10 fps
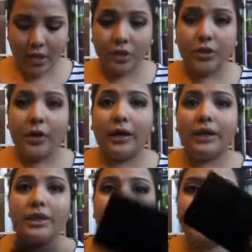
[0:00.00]
So I
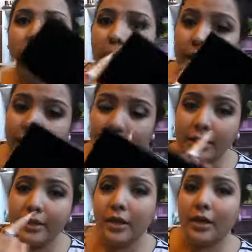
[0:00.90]
just apply
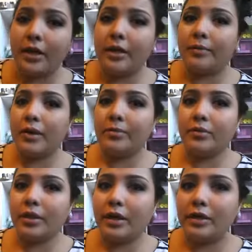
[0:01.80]
this.
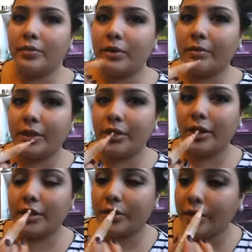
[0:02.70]
I just want to make sure
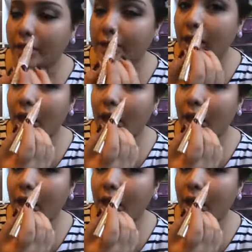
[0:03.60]
I show you guys.